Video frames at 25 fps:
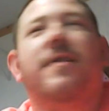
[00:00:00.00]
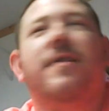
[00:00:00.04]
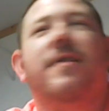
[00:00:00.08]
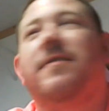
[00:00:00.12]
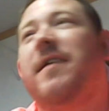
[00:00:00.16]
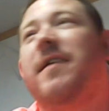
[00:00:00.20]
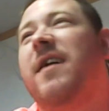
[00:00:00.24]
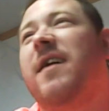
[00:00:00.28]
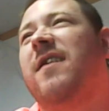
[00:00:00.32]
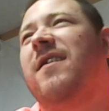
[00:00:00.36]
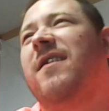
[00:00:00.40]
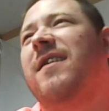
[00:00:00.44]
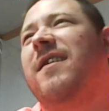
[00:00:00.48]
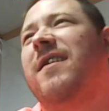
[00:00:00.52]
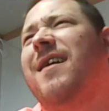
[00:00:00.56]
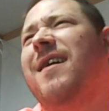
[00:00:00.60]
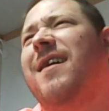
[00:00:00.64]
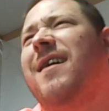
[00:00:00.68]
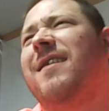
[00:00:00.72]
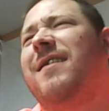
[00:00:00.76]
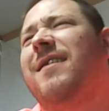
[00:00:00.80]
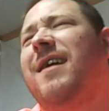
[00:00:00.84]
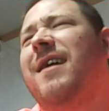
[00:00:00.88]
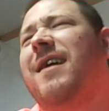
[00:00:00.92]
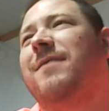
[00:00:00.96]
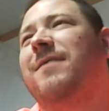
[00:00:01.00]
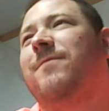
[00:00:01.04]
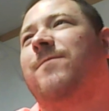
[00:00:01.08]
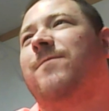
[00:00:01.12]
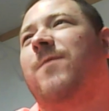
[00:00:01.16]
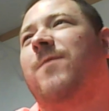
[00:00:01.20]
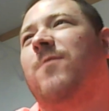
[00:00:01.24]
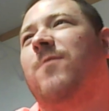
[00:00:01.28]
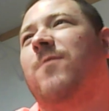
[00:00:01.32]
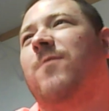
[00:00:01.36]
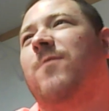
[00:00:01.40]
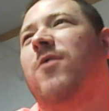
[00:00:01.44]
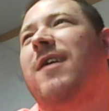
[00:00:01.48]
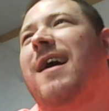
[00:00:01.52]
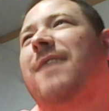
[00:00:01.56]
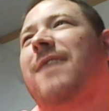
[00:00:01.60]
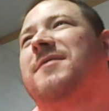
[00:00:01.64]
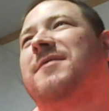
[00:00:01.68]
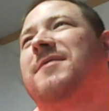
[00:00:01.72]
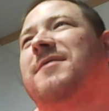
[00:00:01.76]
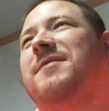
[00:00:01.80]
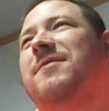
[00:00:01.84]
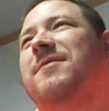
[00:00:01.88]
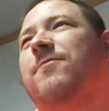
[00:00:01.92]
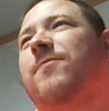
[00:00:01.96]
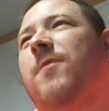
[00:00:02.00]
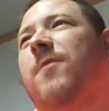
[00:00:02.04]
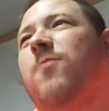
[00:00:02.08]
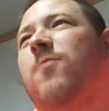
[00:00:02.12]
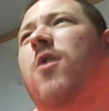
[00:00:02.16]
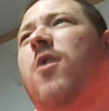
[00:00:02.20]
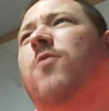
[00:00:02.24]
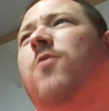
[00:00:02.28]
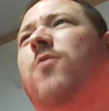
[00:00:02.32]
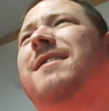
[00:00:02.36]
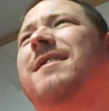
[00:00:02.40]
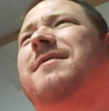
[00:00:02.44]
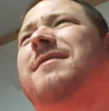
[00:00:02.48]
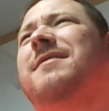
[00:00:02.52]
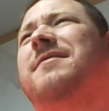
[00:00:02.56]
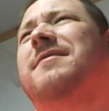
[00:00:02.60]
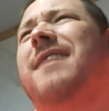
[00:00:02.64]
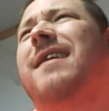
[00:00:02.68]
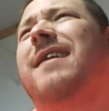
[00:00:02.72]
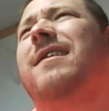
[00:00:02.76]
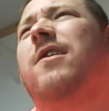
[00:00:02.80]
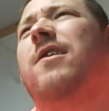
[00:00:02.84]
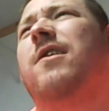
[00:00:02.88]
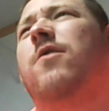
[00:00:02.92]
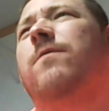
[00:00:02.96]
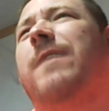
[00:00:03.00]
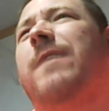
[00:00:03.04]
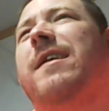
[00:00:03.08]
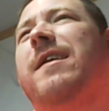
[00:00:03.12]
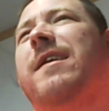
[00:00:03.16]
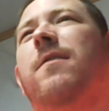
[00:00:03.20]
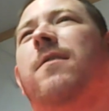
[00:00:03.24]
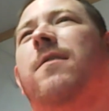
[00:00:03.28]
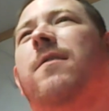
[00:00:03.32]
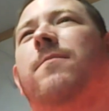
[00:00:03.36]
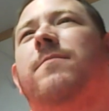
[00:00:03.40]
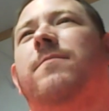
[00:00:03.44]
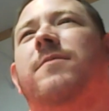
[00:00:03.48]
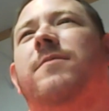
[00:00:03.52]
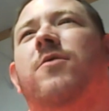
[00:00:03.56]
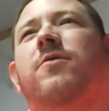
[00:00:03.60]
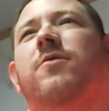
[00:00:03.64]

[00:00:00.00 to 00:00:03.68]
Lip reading: Yeah, and from what we've seen on film,